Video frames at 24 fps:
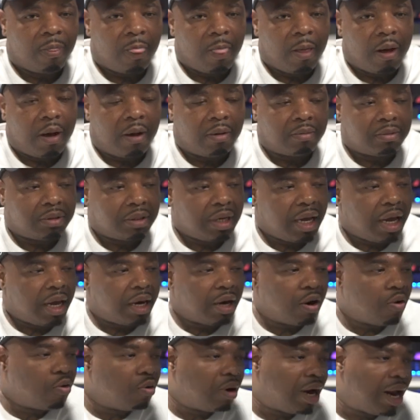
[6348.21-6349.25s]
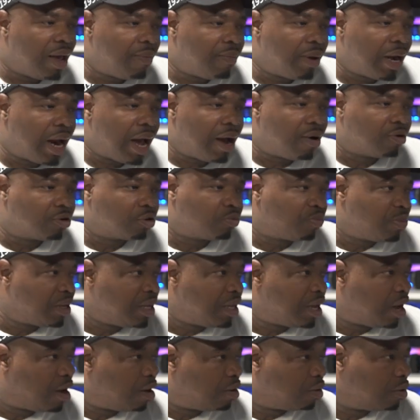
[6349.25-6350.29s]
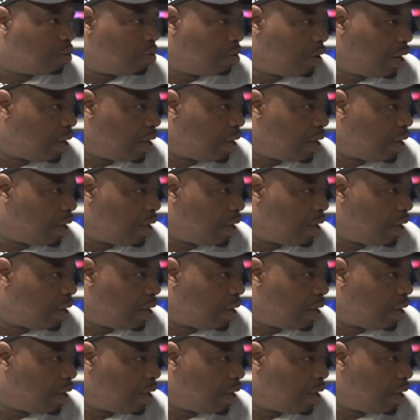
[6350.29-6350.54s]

You know what I'm saying? no limit. I don't speak on no